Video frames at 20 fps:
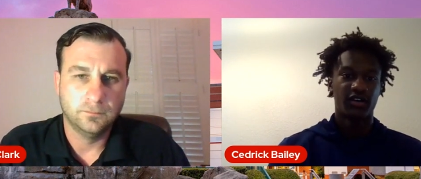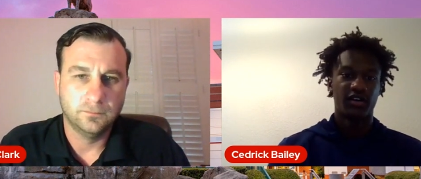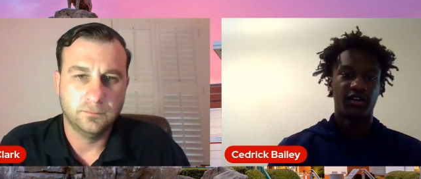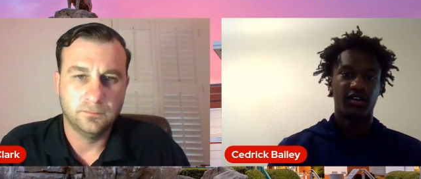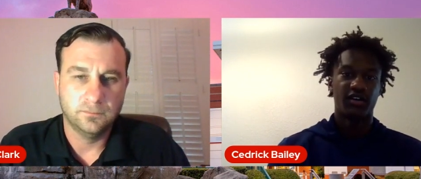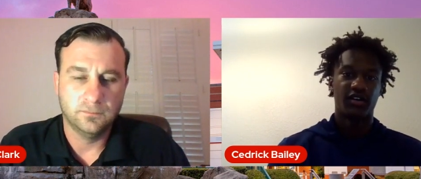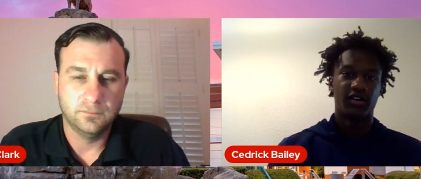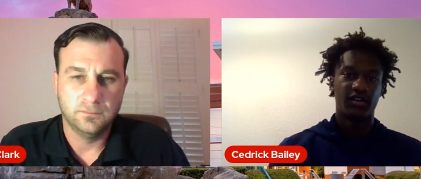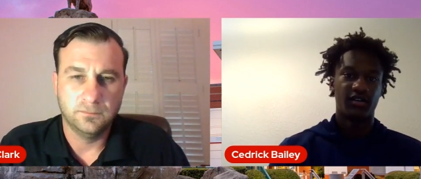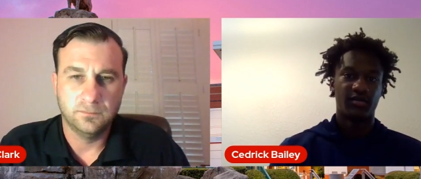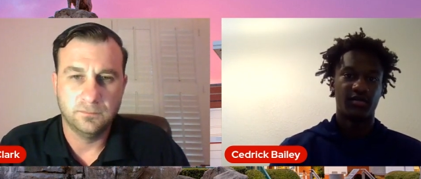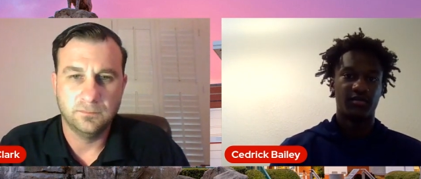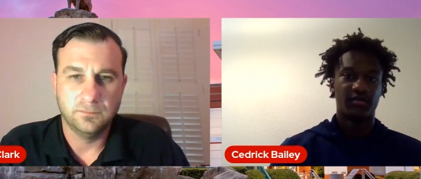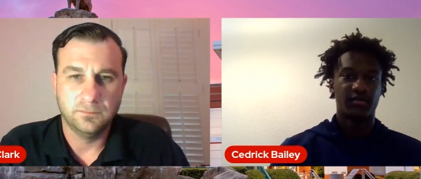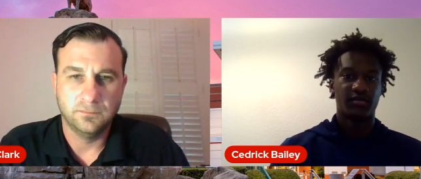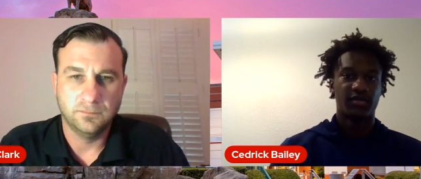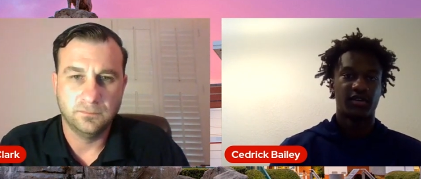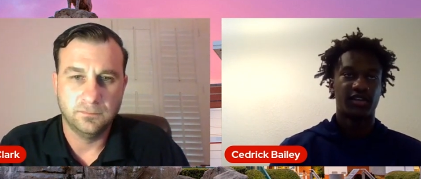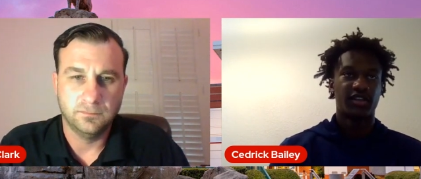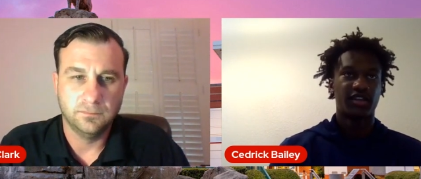
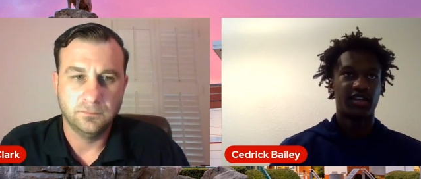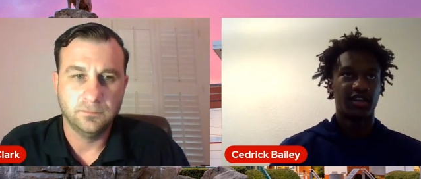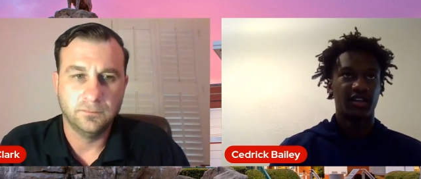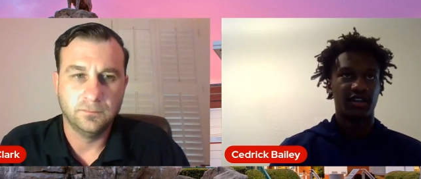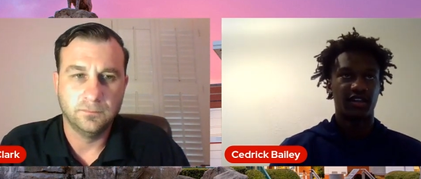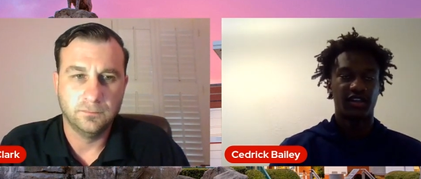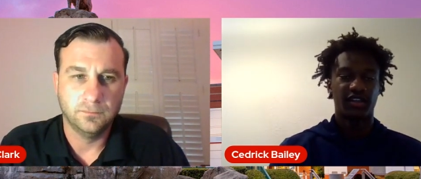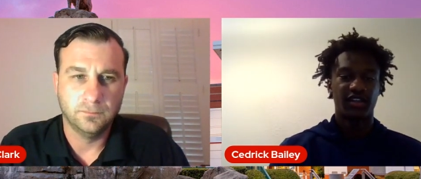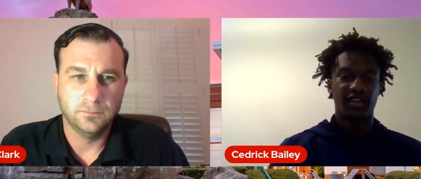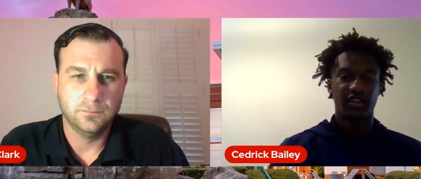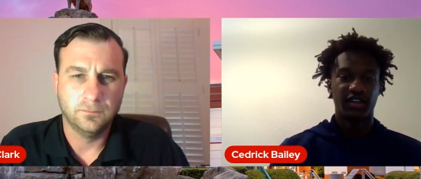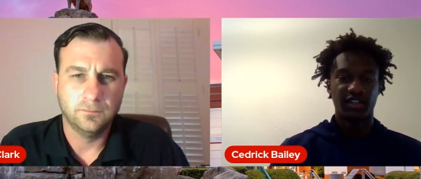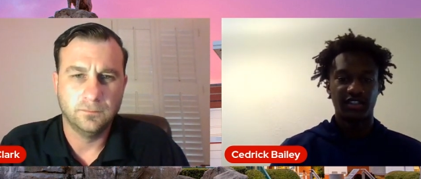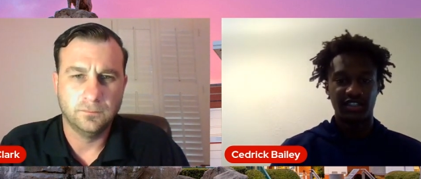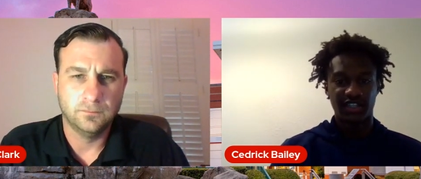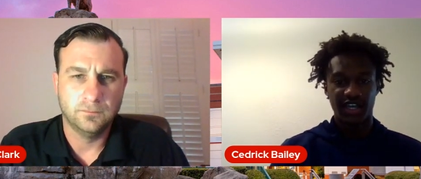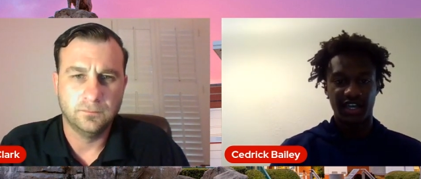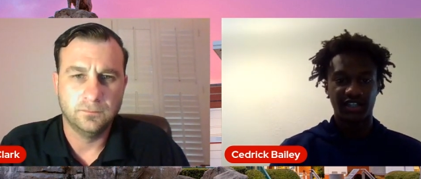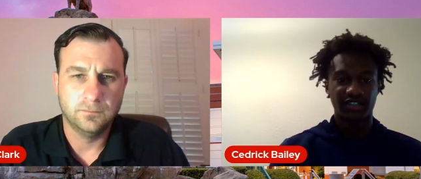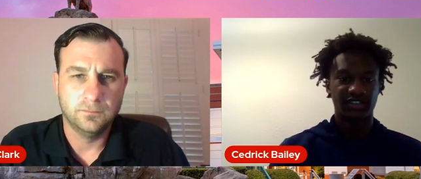Speaker 1: um, Ken- Keenan
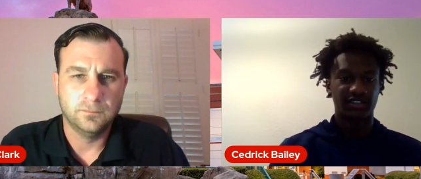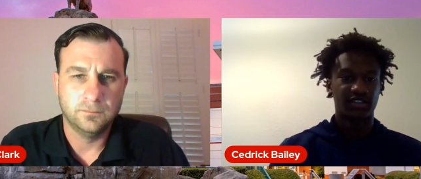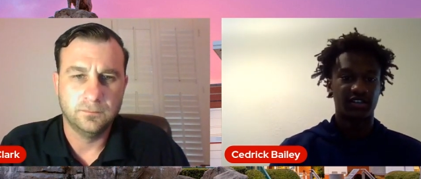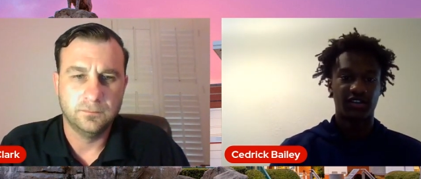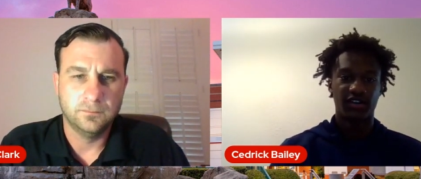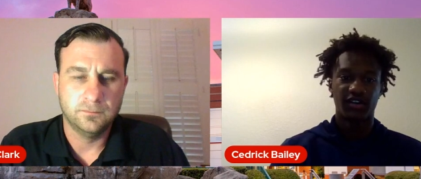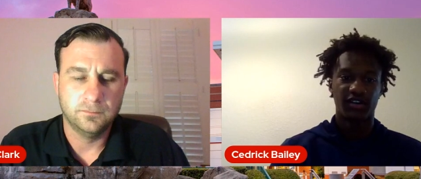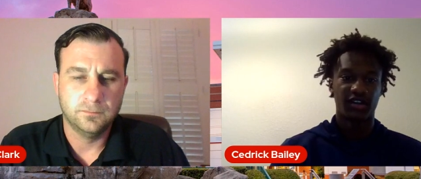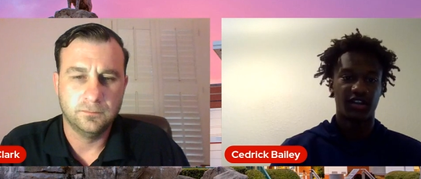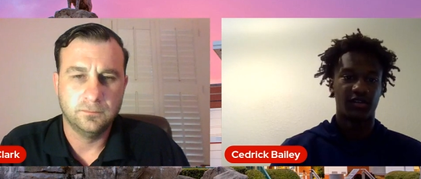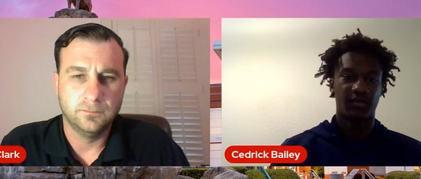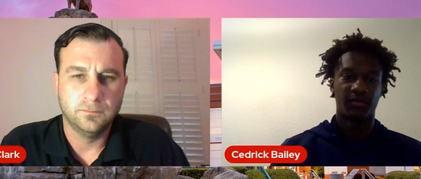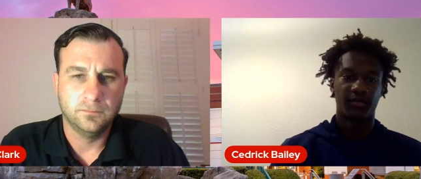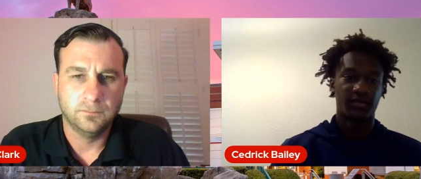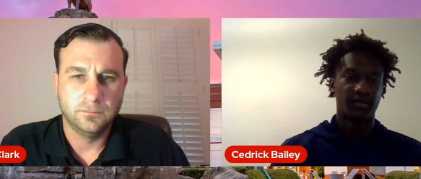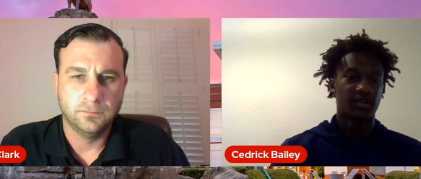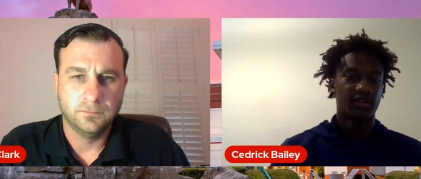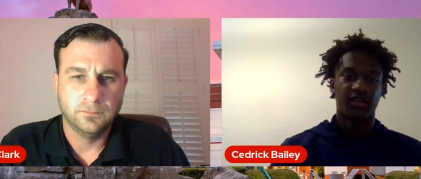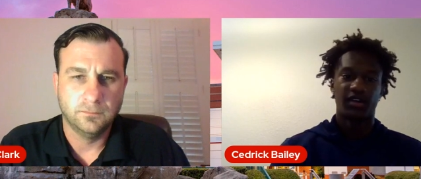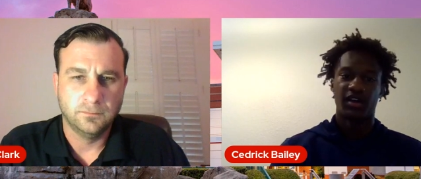Jackson, all of them.
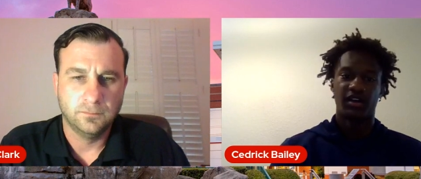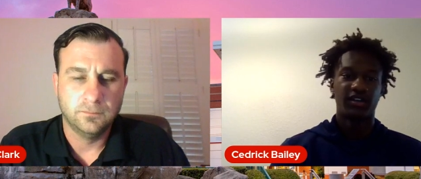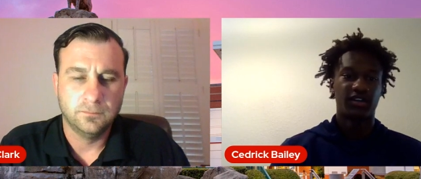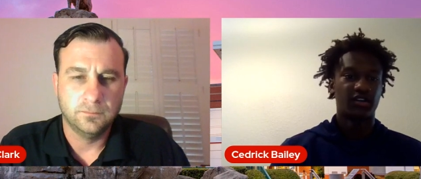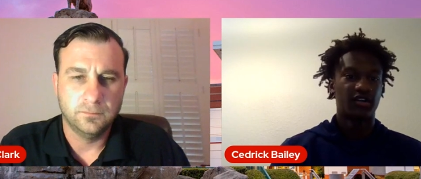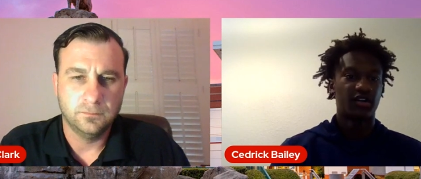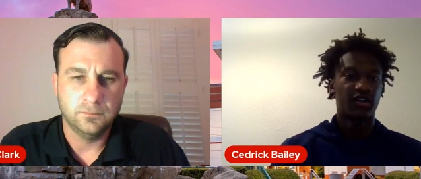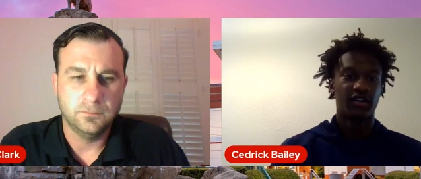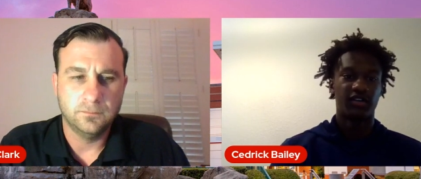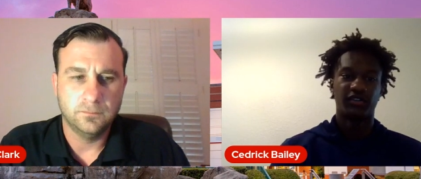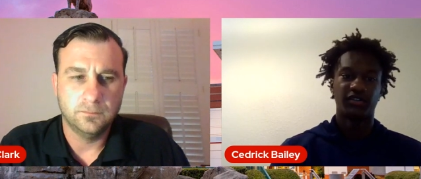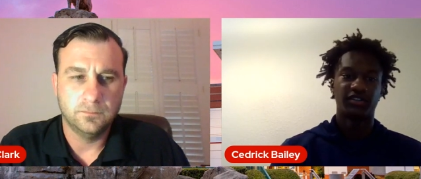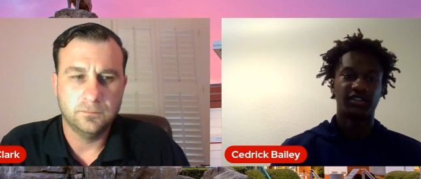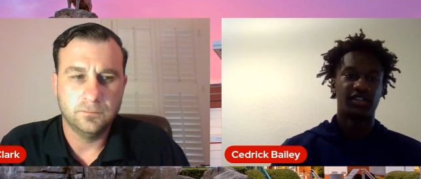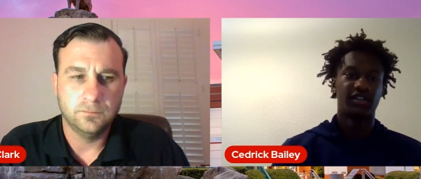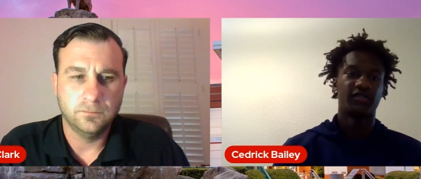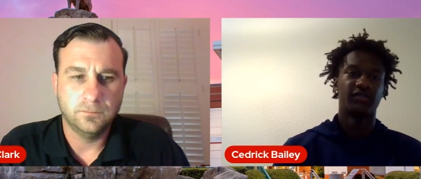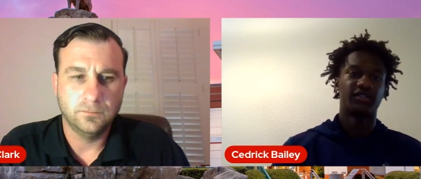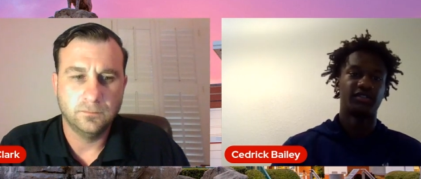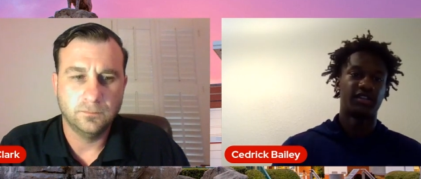I need all the
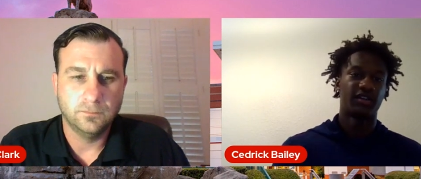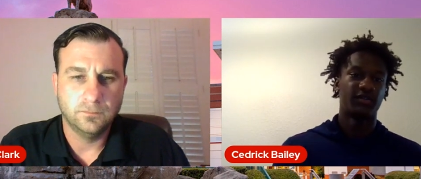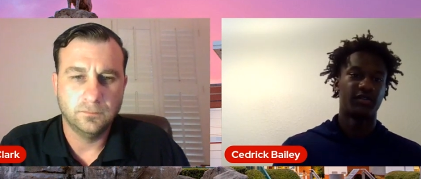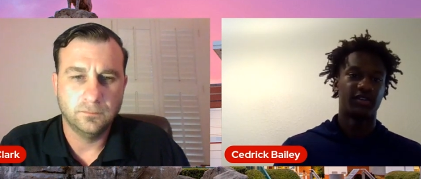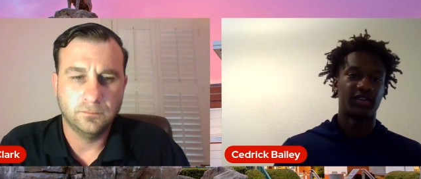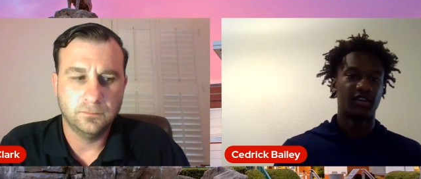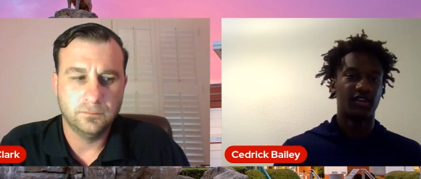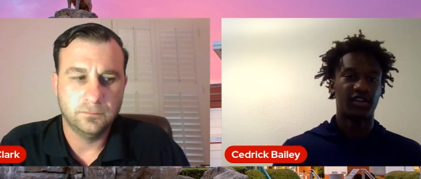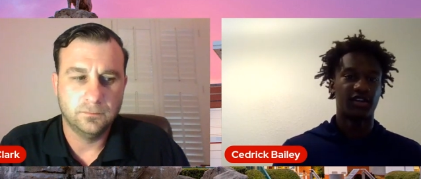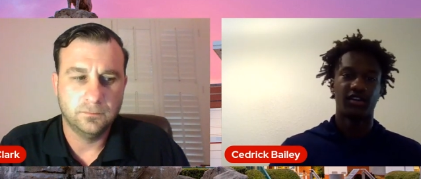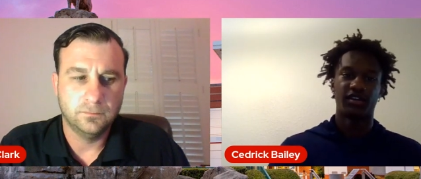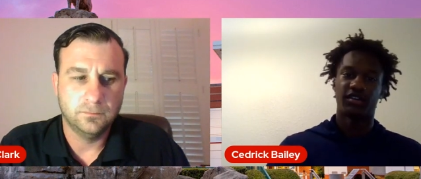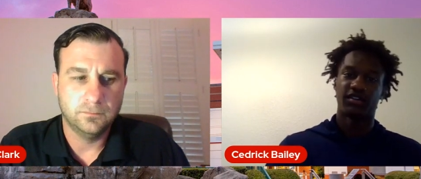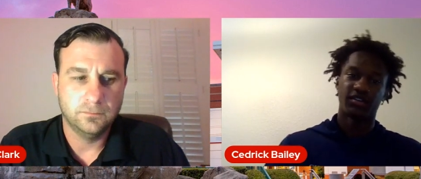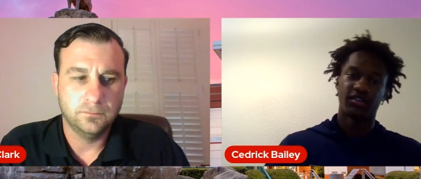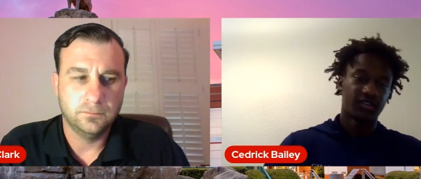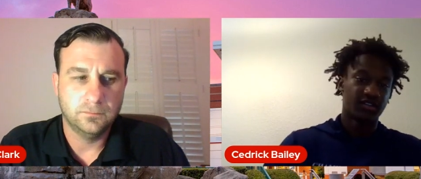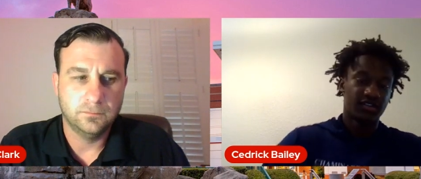receivers that we can get.